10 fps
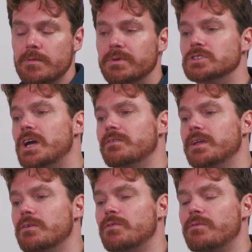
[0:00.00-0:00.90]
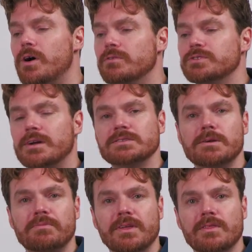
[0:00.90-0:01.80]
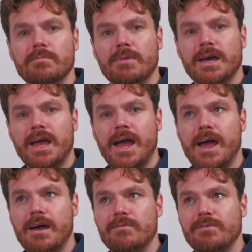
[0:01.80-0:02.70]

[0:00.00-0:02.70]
but generally it revolves around something that might have